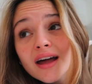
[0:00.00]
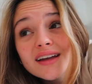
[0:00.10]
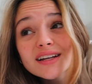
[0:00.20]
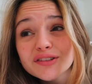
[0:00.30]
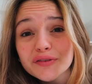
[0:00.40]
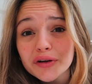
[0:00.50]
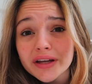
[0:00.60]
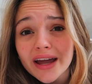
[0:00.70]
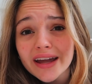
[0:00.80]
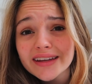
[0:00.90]

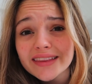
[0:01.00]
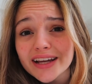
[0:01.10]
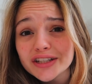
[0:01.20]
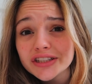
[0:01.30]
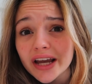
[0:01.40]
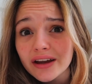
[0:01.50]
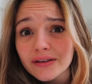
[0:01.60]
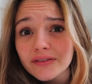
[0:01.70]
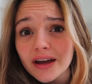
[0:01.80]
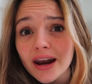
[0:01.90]
exfoliate and like
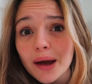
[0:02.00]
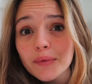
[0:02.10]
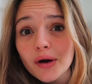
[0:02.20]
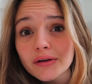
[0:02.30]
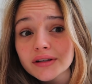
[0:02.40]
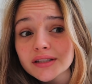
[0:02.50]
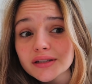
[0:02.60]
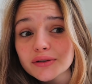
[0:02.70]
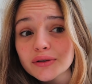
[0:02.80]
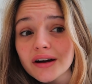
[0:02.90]
shave, and I'm going
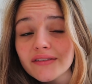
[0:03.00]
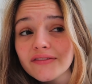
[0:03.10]
to